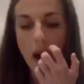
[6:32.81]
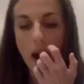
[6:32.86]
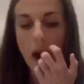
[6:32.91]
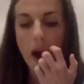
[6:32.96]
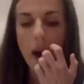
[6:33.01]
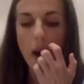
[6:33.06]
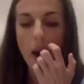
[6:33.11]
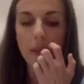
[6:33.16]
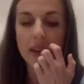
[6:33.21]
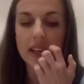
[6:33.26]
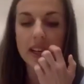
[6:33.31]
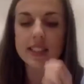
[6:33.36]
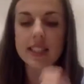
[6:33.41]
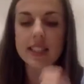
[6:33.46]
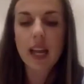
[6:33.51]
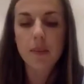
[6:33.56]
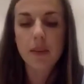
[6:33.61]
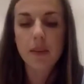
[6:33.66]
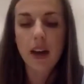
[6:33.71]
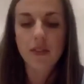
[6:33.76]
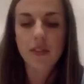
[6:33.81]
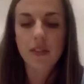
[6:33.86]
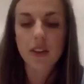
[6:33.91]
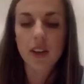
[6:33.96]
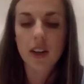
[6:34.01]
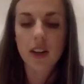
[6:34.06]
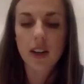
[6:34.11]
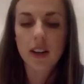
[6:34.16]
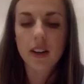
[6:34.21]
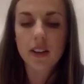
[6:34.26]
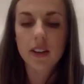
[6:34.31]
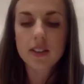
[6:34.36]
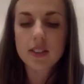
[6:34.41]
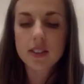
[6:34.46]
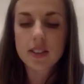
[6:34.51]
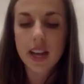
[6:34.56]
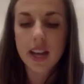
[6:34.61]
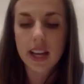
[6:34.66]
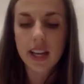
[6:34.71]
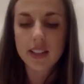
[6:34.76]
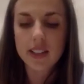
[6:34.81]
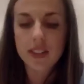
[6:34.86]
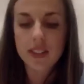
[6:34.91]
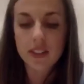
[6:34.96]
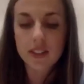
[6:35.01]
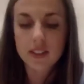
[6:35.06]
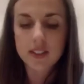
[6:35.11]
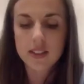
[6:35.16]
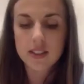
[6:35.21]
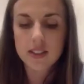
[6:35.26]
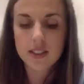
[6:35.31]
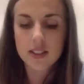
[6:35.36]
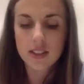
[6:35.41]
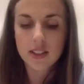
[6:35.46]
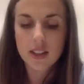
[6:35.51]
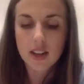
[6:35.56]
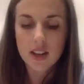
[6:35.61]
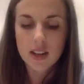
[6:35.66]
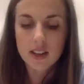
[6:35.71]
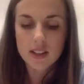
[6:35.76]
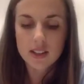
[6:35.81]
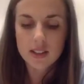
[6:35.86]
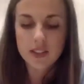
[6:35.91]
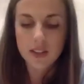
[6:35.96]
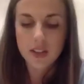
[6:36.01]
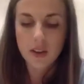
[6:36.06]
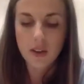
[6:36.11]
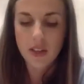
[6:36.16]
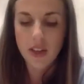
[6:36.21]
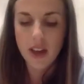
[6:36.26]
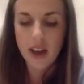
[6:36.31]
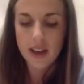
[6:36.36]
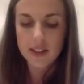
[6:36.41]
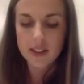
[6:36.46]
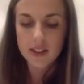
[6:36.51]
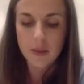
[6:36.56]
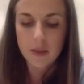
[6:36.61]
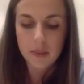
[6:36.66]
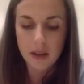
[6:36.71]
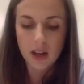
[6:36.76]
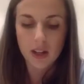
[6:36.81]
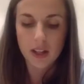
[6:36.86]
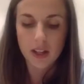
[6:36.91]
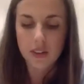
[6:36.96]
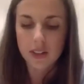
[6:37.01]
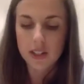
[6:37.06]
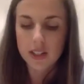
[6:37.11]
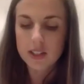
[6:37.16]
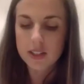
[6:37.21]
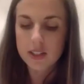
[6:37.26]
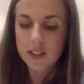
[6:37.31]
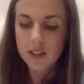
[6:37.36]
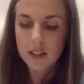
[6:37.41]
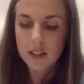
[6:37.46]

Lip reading: And it's named after a scientist. So that is going to be our unit.